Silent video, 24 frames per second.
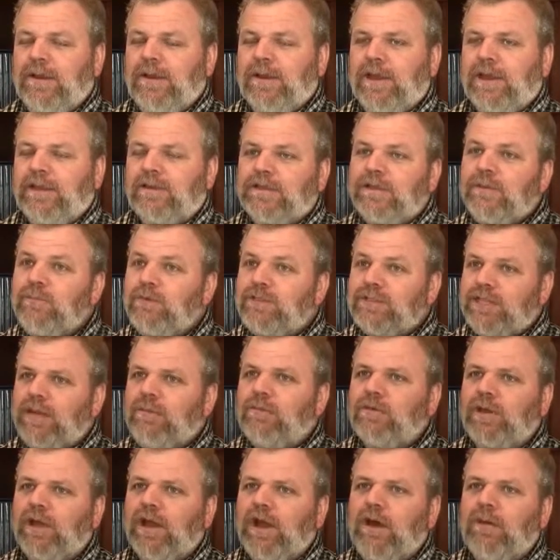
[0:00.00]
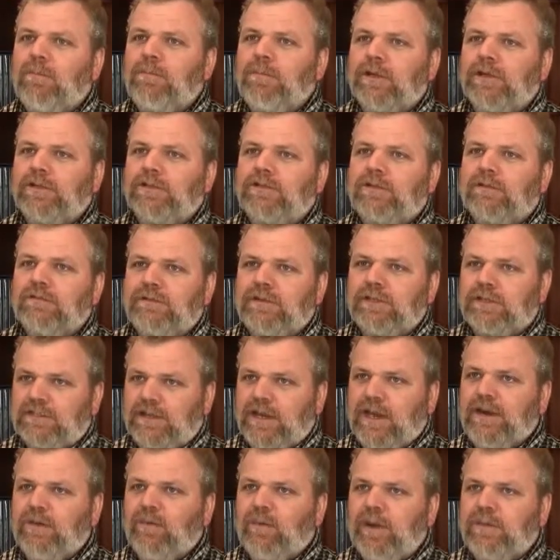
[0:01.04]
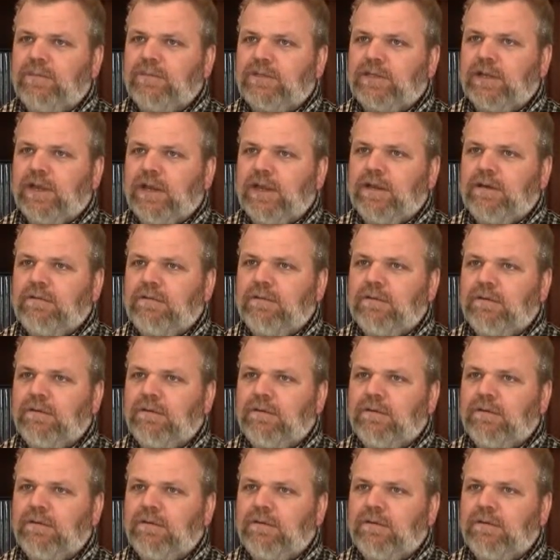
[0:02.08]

And Tim was able to help us design a website